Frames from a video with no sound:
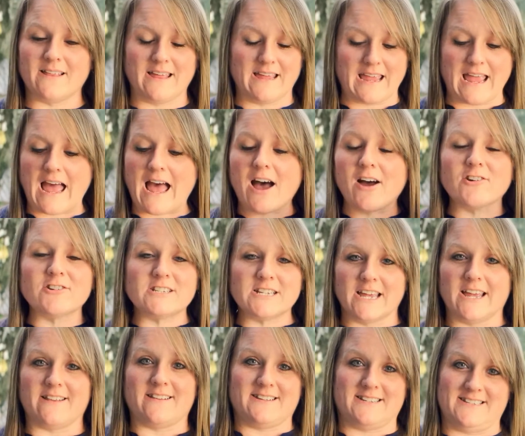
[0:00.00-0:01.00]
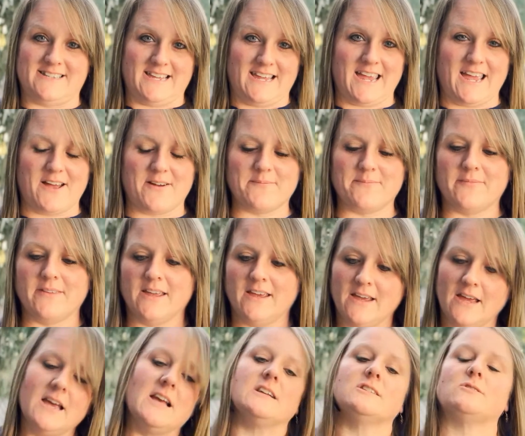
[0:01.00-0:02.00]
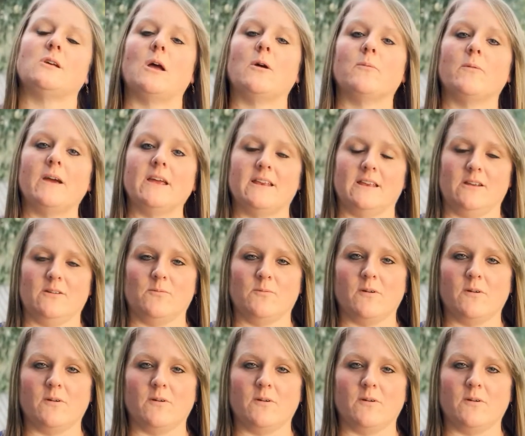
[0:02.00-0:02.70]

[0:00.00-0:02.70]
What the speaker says: how to get this thing out. So I waited.